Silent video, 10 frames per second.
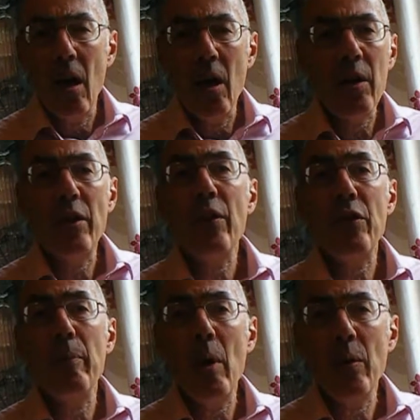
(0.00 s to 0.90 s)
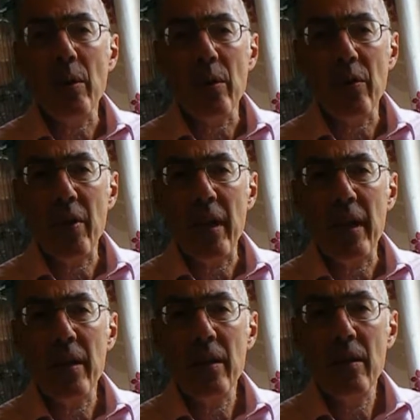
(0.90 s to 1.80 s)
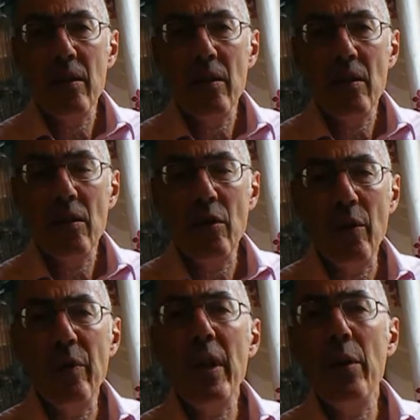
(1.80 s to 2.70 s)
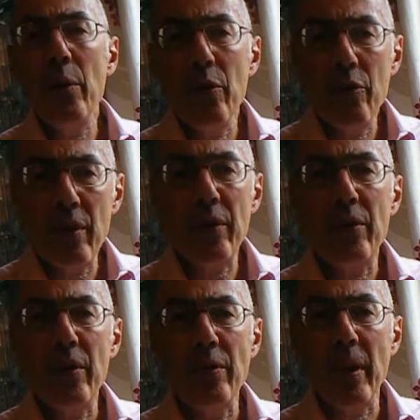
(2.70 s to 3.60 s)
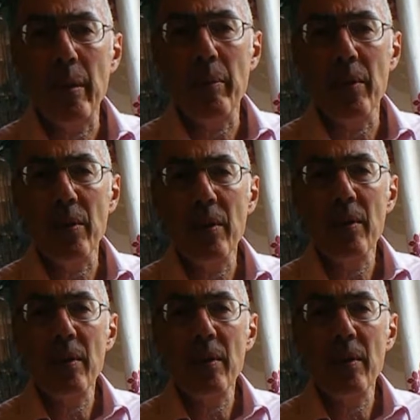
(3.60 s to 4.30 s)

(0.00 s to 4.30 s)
Are there testimonials there? Do you feel you can trust the celebrant?